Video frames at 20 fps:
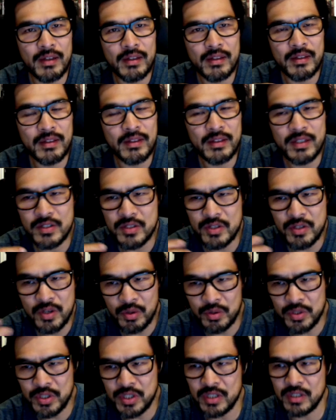this
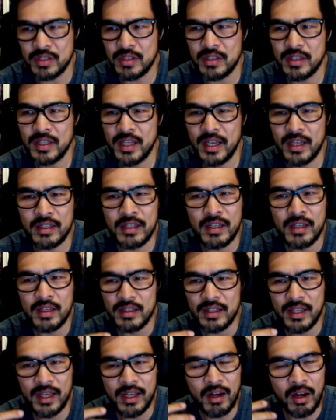notion that
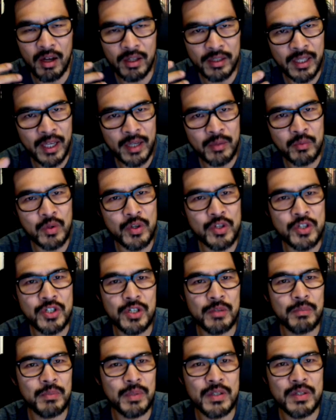online
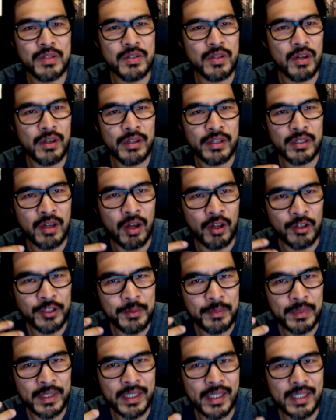worship is an
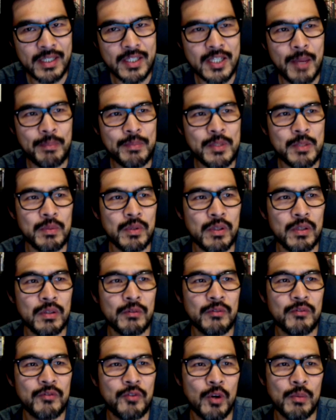ultimately acceptable
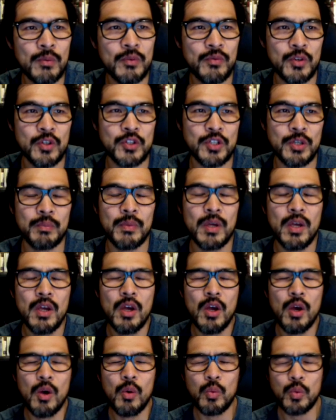form of worship.
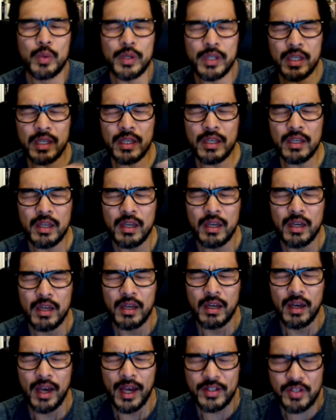We,
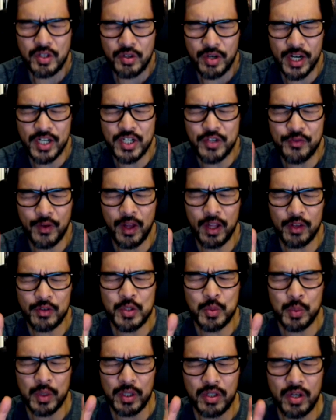as Christ
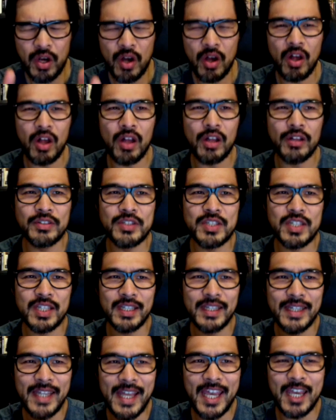followers, we're called to
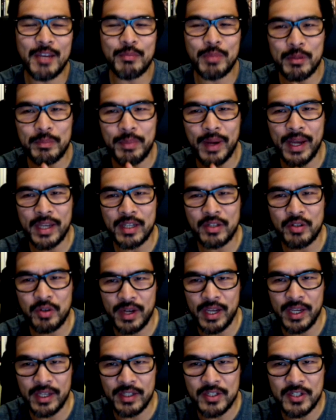labor by
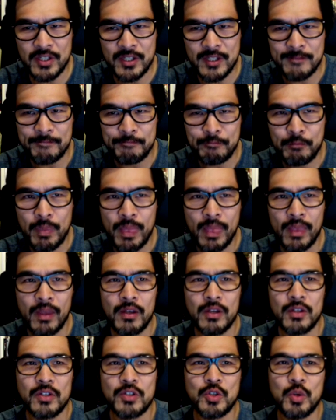grace
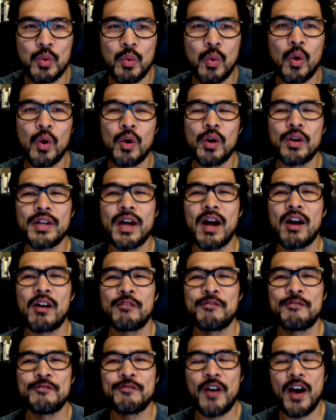toward our
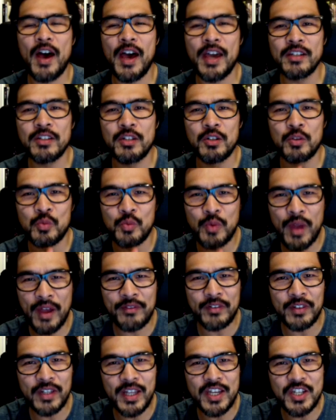final
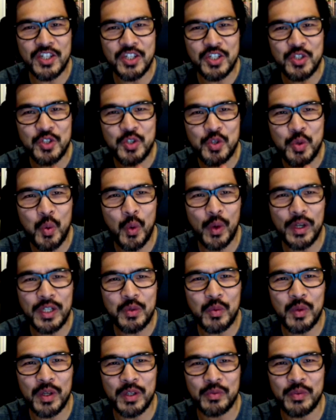Revelation
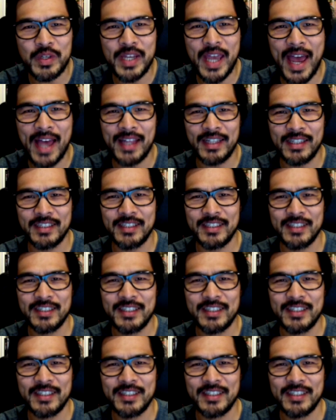21 reality,